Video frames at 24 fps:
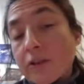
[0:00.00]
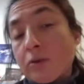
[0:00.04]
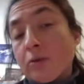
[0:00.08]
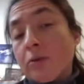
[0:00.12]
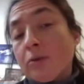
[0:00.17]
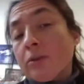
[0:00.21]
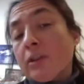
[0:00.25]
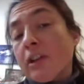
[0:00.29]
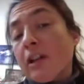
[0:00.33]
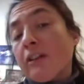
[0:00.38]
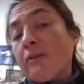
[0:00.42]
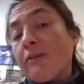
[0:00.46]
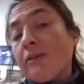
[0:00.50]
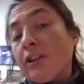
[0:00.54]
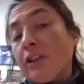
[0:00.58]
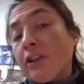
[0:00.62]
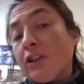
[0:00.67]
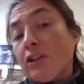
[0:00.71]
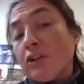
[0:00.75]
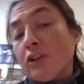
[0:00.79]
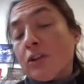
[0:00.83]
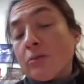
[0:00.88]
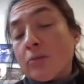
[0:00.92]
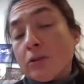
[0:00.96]
could have
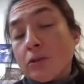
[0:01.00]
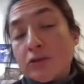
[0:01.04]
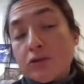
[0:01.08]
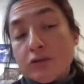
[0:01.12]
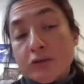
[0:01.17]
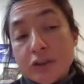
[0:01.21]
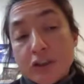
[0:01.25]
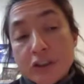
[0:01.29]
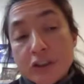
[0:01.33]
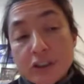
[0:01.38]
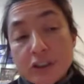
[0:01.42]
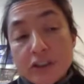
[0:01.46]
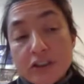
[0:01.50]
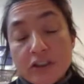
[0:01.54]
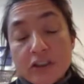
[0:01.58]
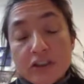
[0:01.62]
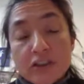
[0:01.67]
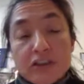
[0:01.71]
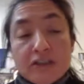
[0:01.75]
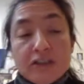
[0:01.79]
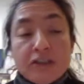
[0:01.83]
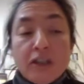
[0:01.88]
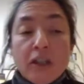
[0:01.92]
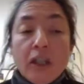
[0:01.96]

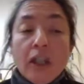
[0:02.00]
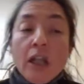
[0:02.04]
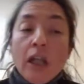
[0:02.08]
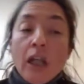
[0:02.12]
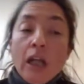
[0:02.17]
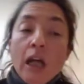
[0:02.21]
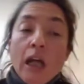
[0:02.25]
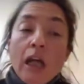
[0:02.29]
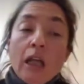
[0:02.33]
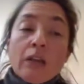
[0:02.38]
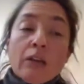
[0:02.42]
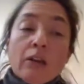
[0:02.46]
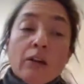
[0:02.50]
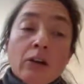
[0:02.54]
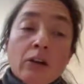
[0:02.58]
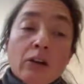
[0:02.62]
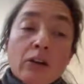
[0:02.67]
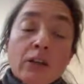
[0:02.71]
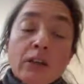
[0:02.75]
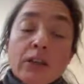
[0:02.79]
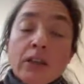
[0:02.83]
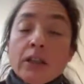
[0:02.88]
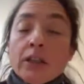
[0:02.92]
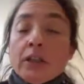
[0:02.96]
inhomogeneities
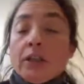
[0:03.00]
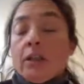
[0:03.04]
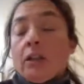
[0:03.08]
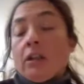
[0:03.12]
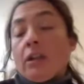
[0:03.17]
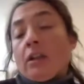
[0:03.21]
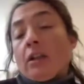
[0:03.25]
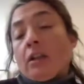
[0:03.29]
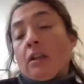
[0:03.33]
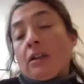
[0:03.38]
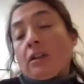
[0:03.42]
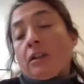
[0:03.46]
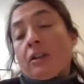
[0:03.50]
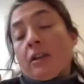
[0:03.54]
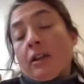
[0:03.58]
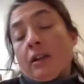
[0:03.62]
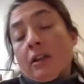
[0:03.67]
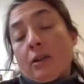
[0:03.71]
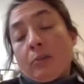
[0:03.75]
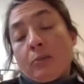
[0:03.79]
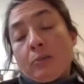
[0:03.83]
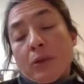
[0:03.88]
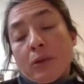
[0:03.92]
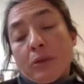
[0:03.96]
along
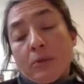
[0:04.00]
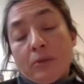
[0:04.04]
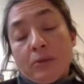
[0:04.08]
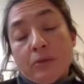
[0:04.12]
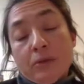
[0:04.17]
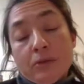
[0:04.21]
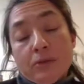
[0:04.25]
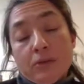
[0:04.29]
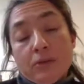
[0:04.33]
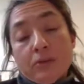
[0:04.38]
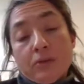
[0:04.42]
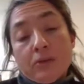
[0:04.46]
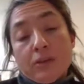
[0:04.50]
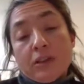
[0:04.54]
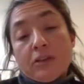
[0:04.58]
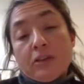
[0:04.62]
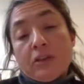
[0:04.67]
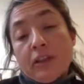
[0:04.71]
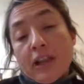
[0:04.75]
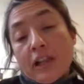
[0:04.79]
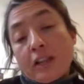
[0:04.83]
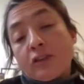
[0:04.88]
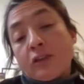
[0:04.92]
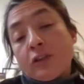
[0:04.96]
the
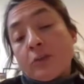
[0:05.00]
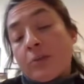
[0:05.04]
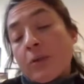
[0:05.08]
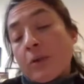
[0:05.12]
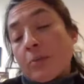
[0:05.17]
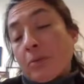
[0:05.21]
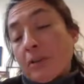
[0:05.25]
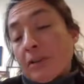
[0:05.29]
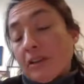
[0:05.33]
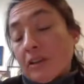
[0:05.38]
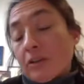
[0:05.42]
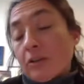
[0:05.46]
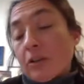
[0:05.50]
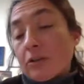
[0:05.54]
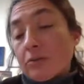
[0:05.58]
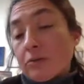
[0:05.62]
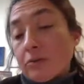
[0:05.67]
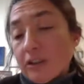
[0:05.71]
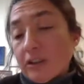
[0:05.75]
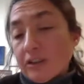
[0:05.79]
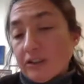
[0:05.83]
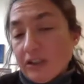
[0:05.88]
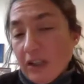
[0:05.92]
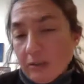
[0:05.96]
direction perpendicular to
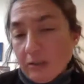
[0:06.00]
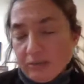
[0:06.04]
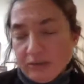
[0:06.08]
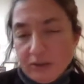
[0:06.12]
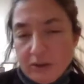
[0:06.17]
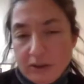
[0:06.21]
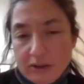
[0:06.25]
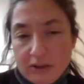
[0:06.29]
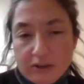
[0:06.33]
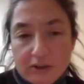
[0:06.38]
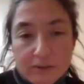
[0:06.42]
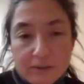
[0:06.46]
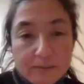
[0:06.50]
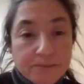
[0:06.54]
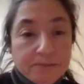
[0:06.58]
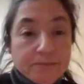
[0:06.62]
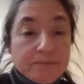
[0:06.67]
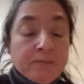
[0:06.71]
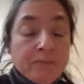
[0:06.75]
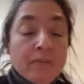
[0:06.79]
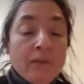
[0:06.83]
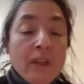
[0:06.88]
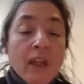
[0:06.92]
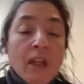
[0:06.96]
the substrate.
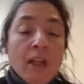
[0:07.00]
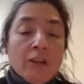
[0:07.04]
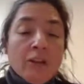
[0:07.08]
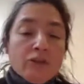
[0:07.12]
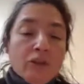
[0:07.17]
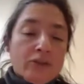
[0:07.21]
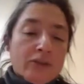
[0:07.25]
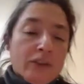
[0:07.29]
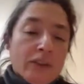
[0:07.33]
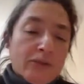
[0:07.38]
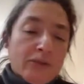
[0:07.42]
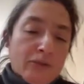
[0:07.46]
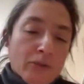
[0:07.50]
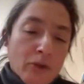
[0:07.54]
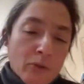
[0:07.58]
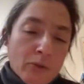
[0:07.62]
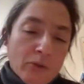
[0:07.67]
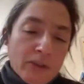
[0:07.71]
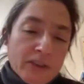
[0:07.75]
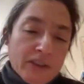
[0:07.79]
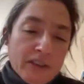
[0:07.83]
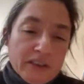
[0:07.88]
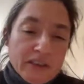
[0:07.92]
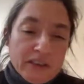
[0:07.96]
So therefore,
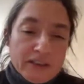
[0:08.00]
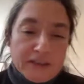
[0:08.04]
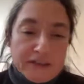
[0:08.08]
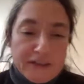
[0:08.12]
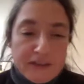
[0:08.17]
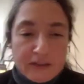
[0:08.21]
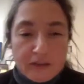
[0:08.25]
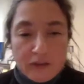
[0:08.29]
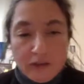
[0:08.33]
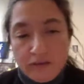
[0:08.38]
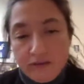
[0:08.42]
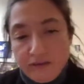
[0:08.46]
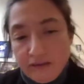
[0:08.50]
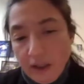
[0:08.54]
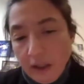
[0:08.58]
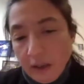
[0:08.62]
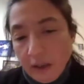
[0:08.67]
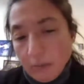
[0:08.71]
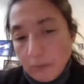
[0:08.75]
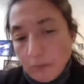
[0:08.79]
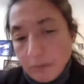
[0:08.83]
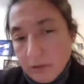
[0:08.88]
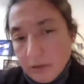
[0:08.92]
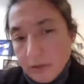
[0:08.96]
we did a set of
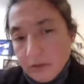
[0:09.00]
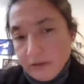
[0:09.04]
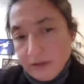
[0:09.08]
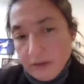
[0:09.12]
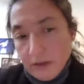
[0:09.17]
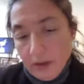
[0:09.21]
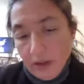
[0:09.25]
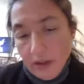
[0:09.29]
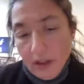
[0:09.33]
samples